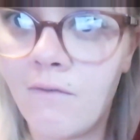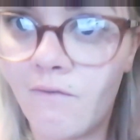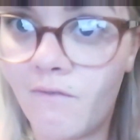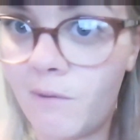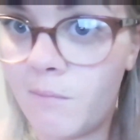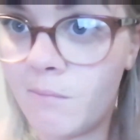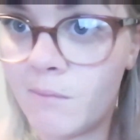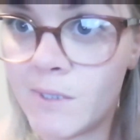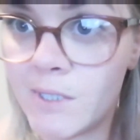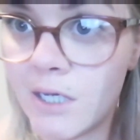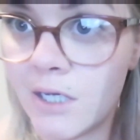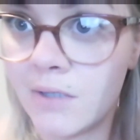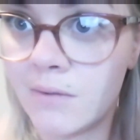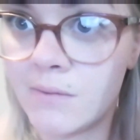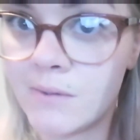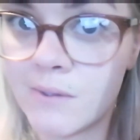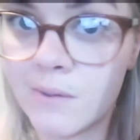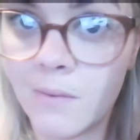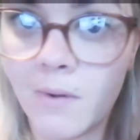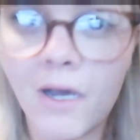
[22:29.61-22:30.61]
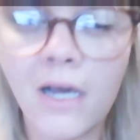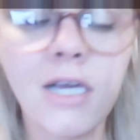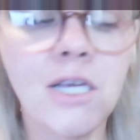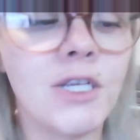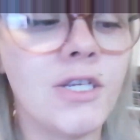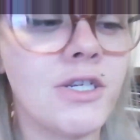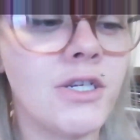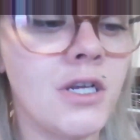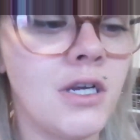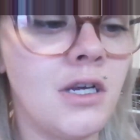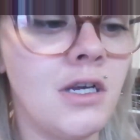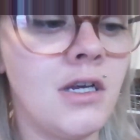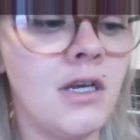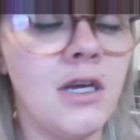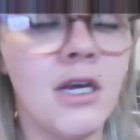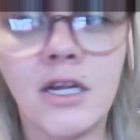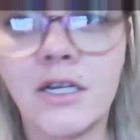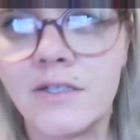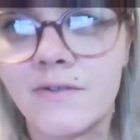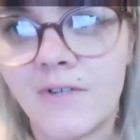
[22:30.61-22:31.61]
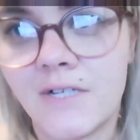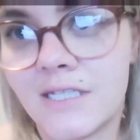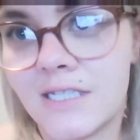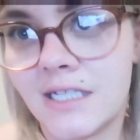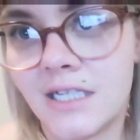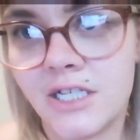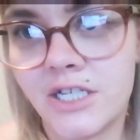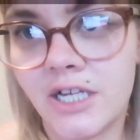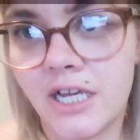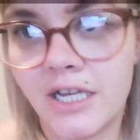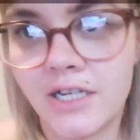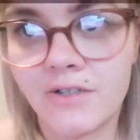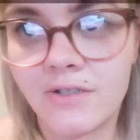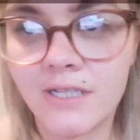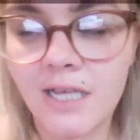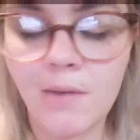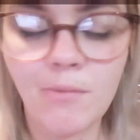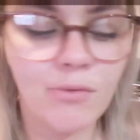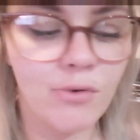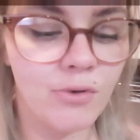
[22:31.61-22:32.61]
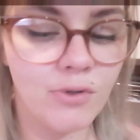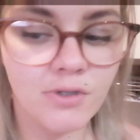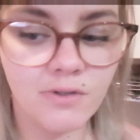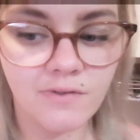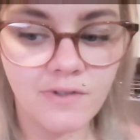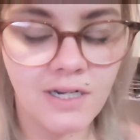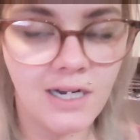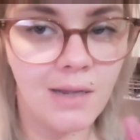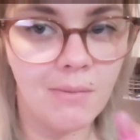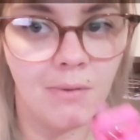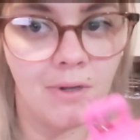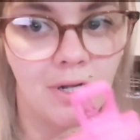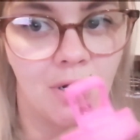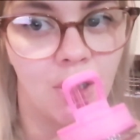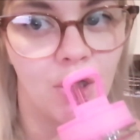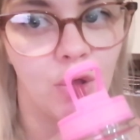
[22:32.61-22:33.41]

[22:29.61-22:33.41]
Vimto squash. I just fancied a change. I was getting bored of the lemon.